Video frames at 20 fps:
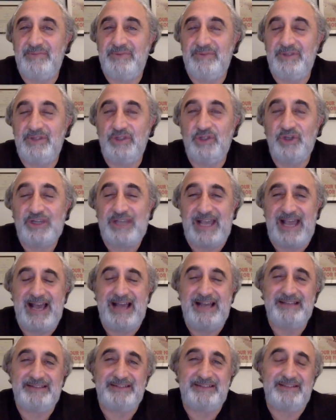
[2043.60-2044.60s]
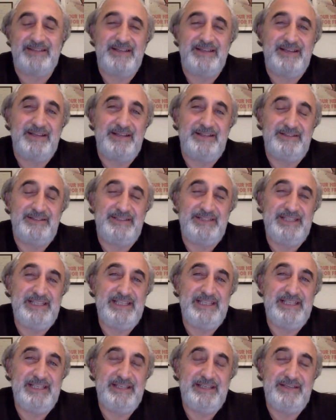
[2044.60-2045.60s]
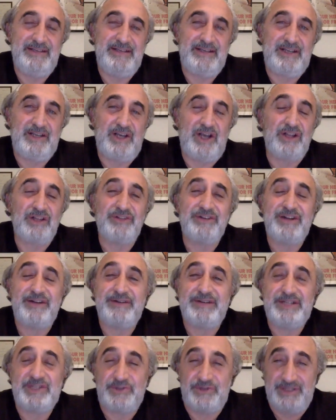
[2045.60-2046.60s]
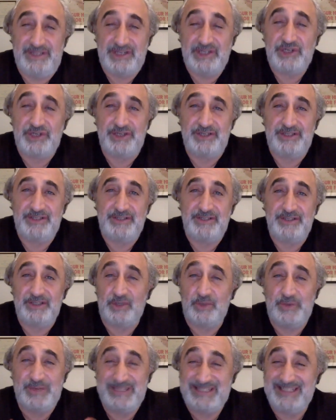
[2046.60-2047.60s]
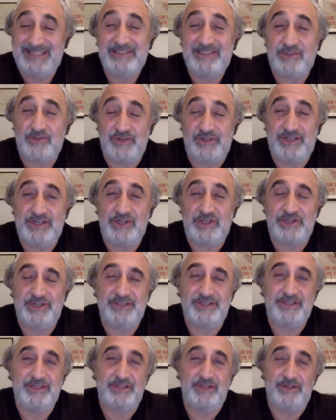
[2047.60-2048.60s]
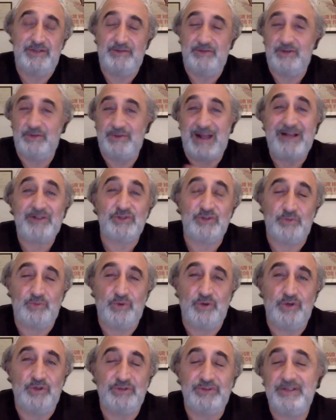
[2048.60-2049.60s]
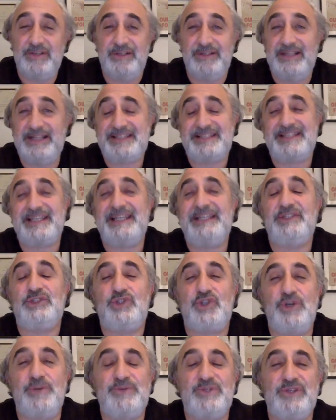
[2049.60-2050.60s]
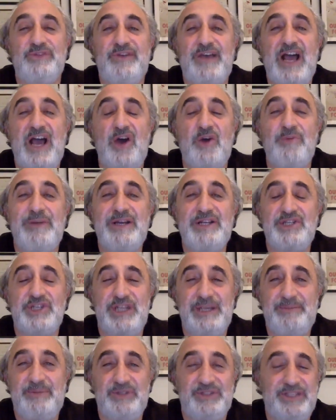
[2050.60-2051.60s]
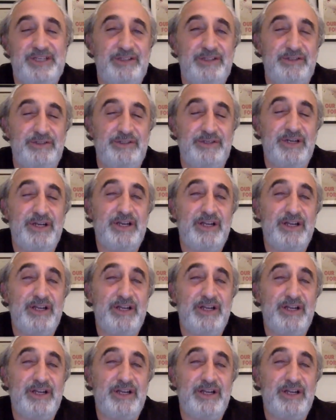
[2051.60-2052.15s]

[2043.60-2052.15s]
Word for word: look at the culinary traditions, the cuisine traditions around the world, let's say in terms of how much a particular